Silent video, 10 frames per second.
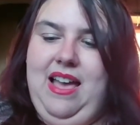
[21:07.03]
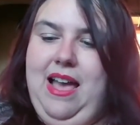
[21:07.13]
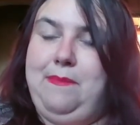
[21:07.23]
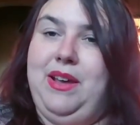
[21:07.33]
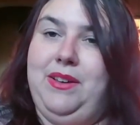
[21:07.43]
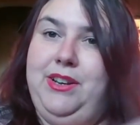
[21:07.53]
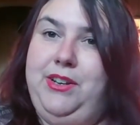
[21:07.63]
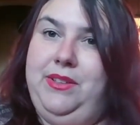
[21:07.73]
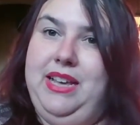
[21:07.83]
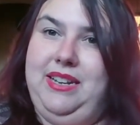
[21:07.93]
I'm not going to
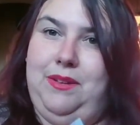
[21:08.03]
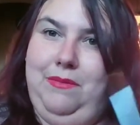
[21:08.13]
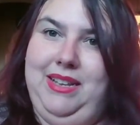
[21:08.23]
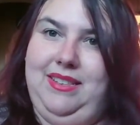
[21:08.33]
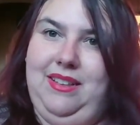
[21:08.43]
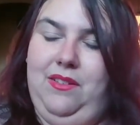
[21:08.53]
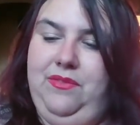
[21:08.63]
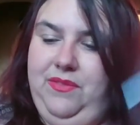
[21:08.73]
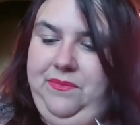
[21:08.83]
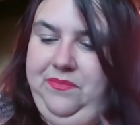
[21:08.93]
do that to
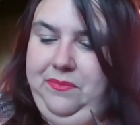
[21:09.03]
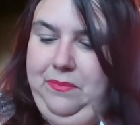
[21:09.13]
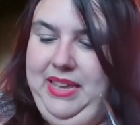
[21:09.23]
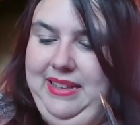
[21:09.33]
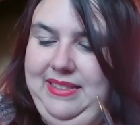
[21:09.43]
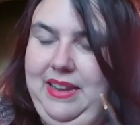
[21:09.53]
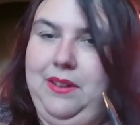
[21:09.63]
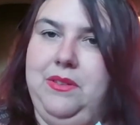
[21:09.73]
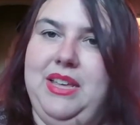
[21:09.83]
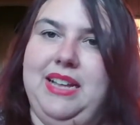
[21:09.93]
myself, because I
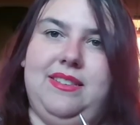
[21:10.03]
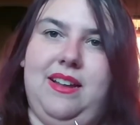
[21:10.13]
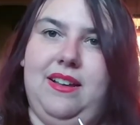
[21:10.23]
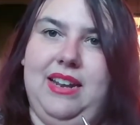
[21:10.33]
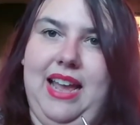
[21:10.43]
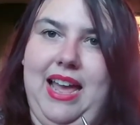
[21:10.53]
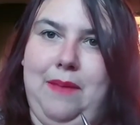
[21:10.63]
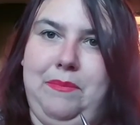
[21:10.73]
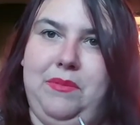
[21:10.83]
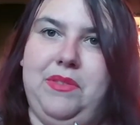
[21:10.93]
know that's not going to
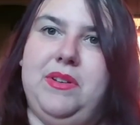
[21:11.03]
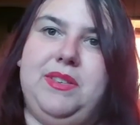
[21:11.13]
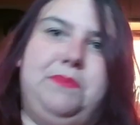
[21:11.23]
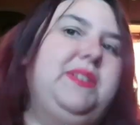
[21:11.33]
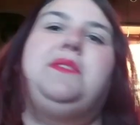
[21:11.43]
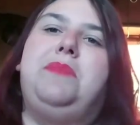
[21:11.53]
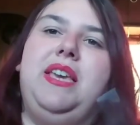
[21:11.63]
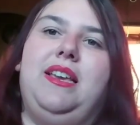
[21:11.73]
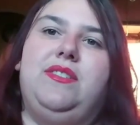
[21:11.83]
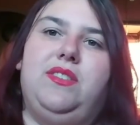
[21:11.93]
happen with Christmas
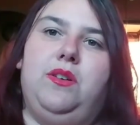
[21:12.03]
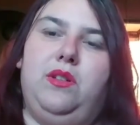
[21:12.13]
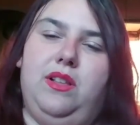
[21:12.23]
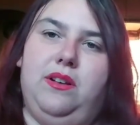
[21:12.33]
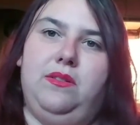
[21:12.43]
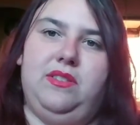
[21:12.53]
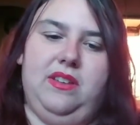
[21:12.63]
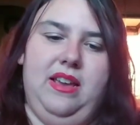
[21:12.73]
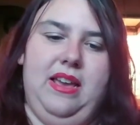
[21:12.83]
being so close.